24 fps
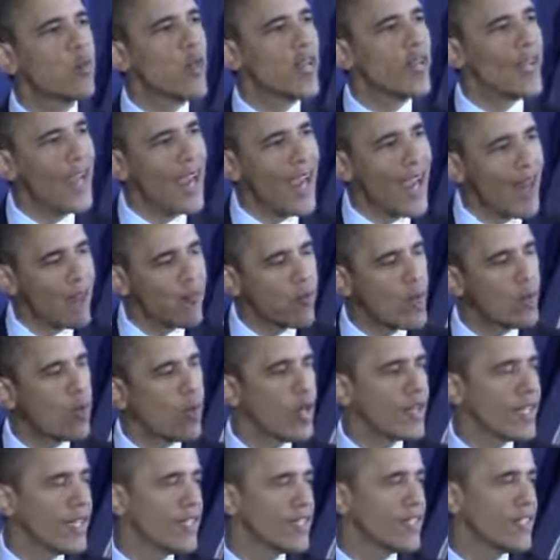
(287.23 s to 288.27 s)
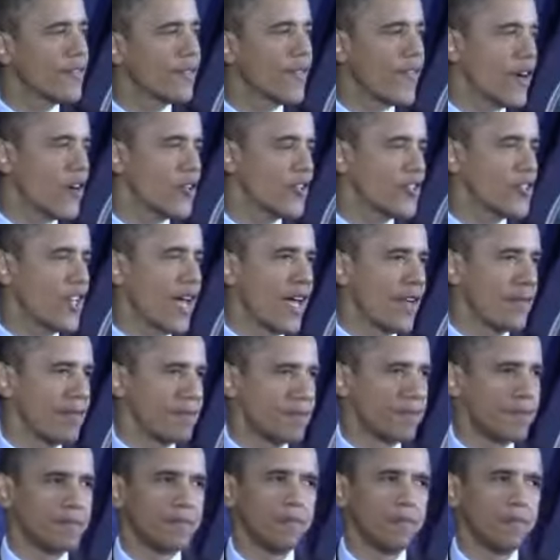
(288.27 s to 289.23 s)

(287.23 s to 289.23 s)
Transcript: when everyone gets a fair shot,